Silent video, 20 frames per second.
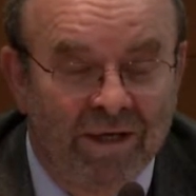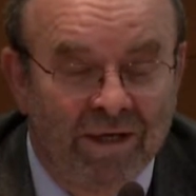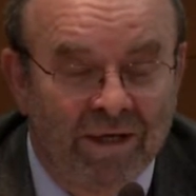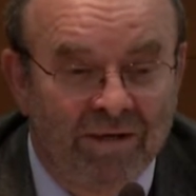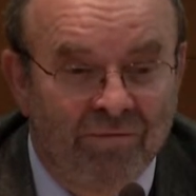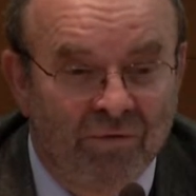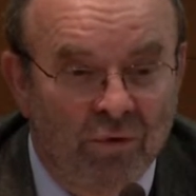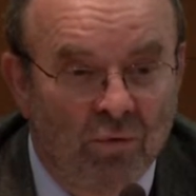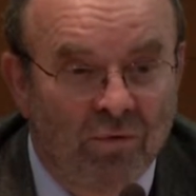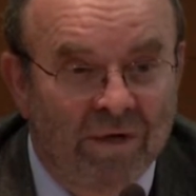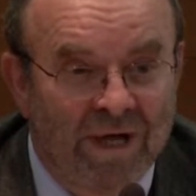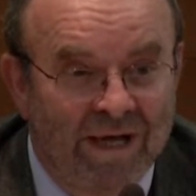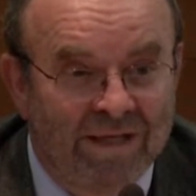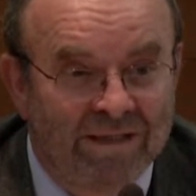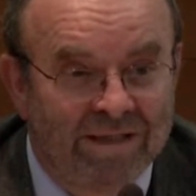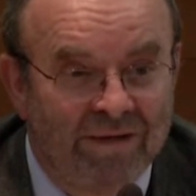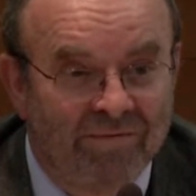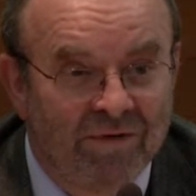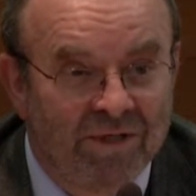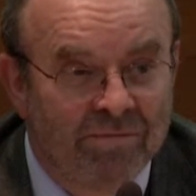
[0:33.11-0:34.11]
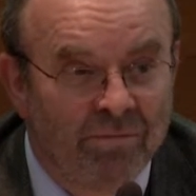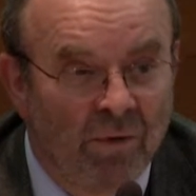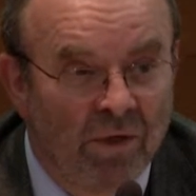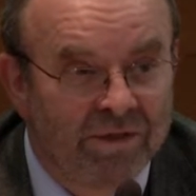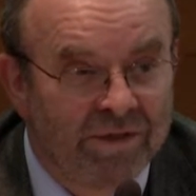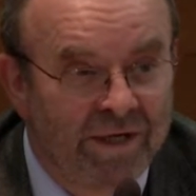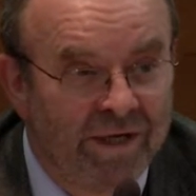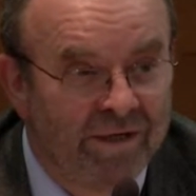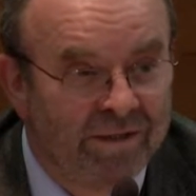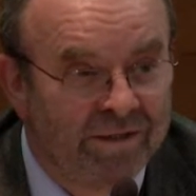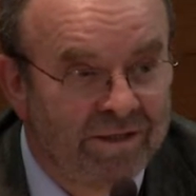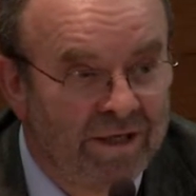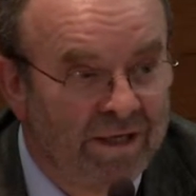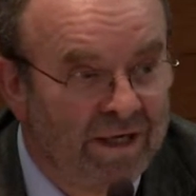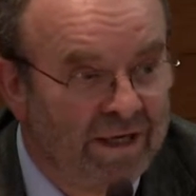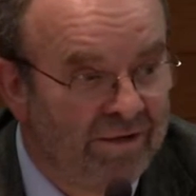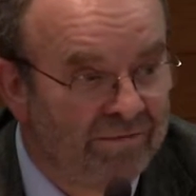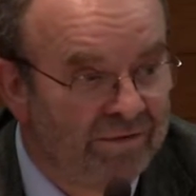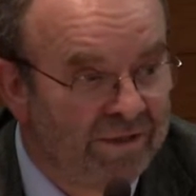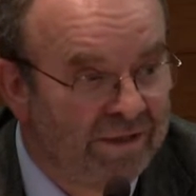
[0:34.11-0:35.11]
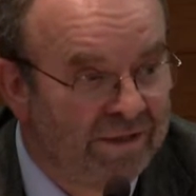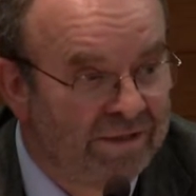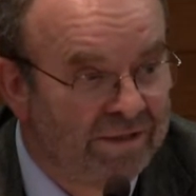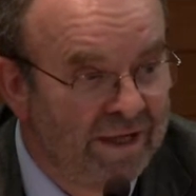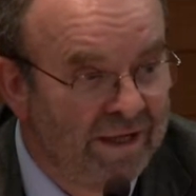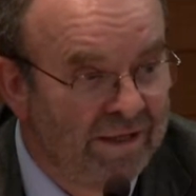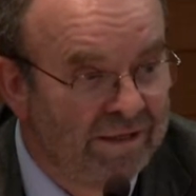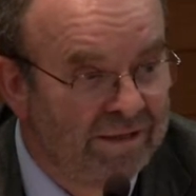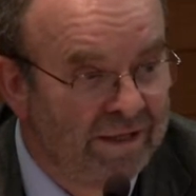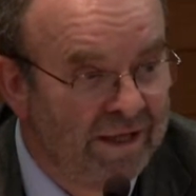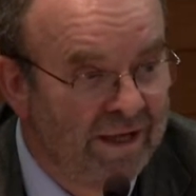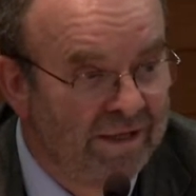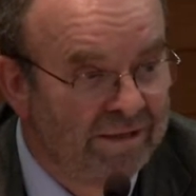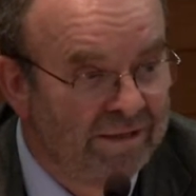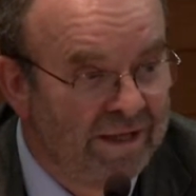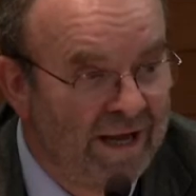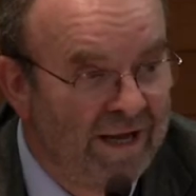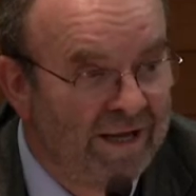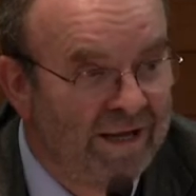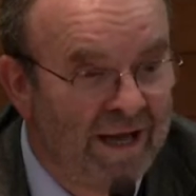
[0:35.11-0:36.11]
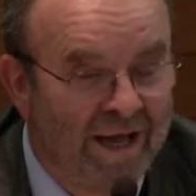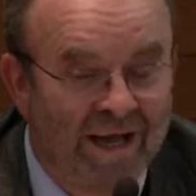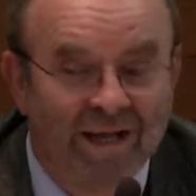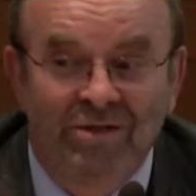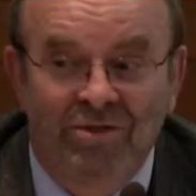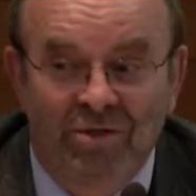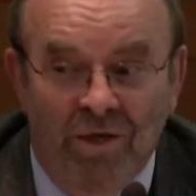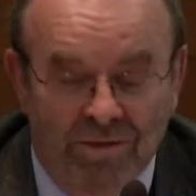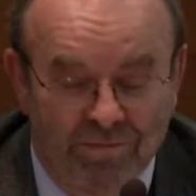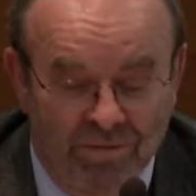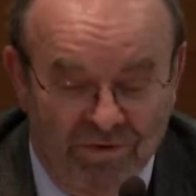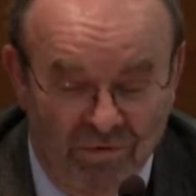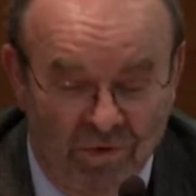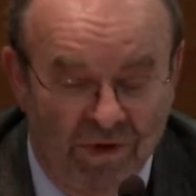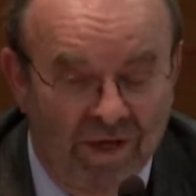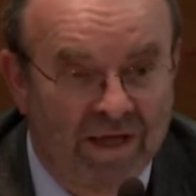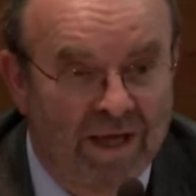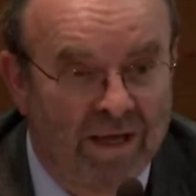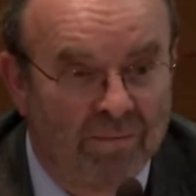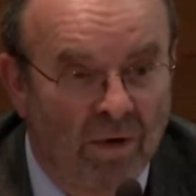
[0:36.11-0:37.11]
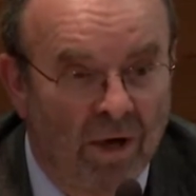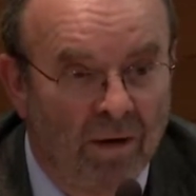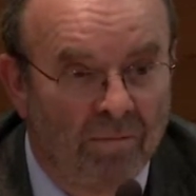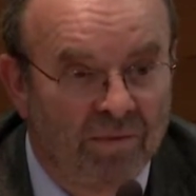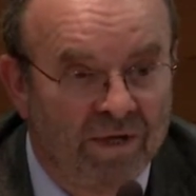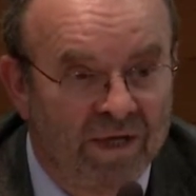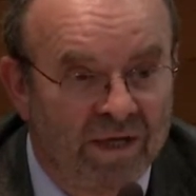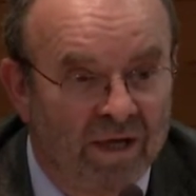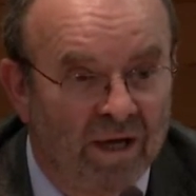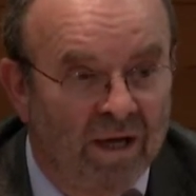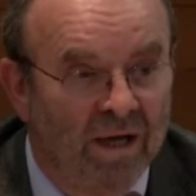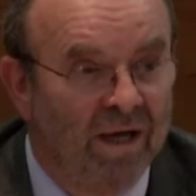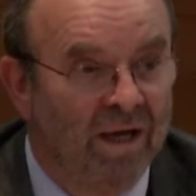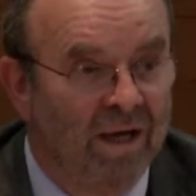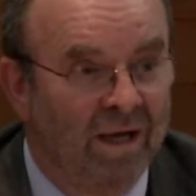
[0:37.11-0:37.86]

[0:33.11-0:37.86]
if you guys have as much energy left as I had just before I came up here,